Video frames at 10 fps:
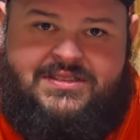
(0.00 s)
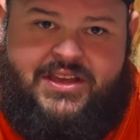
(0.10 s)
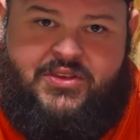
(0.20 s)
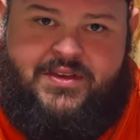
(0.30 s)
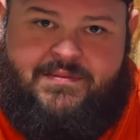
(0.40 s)

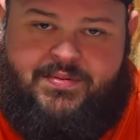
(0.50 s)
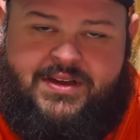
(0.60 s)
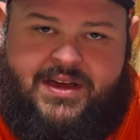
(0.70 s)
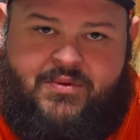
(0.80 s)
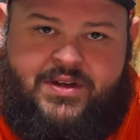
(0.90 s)
that you can put
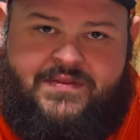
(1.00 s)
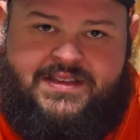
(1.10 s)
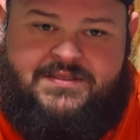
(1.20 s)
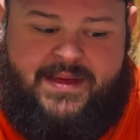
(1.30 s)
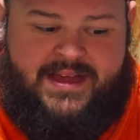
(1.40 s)
on one of
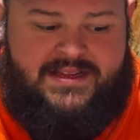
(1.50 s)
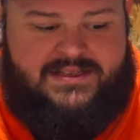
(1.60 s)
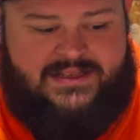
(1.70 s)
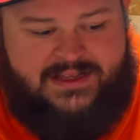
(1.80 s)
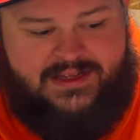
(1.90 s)
these baits.